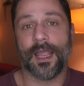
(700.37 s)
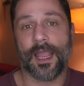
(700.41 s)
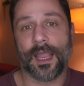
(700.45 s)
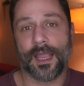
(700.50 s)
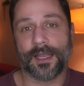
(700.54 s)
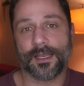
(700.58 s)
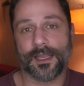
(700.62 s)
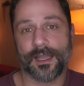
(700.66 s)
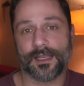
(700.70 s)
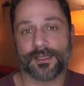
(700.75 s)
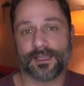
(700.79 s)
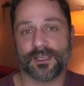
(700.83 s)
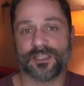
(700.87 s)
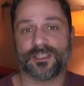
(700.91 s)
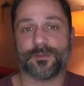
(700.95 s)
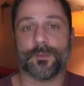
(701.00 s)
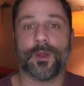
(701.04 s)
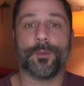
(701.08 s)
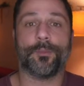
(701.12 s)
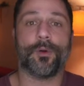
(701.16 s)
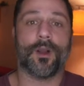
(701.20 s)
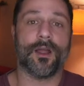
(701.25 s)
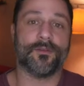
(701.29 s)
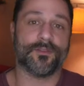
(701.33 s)
and access to
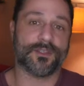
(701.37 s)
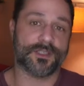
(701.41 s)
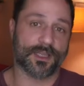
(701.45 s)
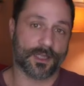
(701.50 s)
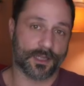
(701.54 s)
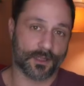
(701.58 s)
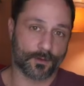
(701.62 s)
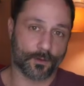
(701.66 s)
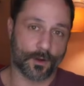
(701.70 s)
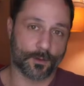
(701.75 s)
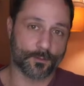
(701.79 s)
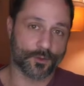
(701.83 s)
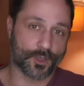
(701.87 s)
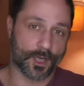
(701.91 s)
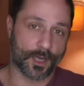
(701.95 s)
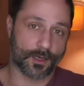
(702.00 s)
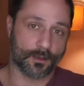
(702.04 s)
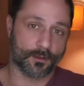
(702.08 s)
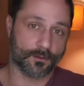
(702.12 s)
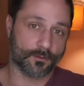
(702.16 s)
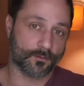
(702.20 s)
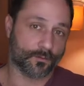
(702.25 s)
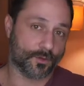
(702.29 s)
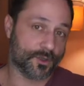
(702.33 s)
my private Telegram
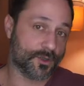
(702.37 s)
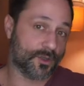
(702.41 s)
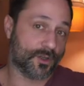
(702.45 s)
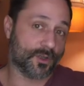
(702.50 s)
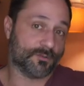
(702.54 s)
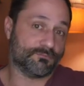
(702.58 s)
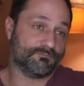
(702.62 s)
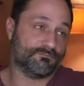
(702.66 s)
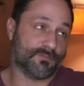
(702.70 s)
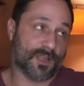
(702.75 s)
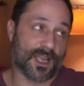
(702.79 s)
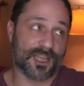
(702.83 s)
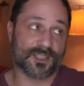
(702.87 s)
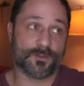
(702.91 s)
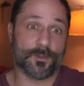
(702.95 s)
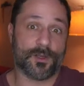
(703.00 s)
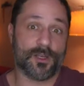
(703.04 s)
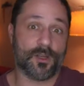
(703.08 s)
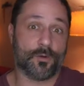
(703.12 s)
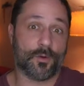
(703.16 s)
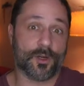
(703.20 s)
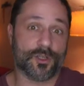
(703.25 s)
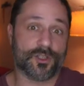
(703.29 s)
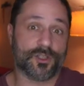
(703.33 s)
channel where you can ask me
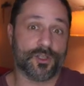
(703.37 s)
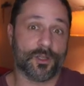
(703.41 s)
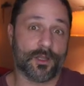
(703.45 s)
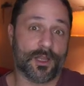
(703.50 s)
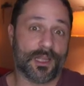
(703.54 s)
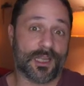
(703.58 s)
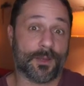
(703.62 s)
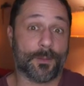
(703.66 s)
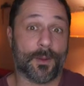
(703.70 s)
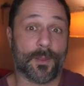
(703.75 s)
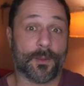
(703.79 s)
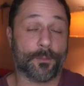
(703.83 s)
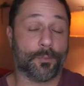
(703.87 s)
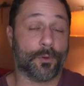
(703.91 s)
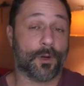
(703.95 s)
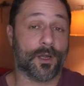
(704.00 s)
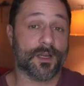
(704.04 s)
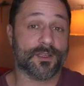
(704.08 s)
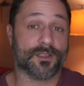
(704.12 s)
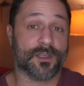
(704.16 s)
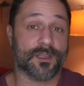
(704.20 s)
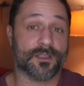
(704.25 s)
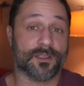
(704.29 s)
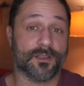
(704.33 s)
any question you like about the
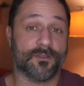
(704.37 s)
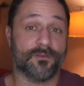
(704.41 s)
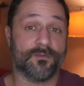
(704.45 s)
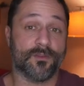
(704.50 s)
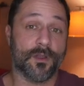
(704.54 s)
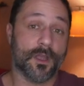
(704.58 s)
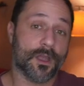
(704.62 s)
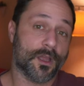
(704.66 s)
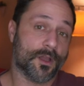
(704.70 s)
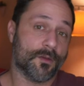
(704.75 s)
process of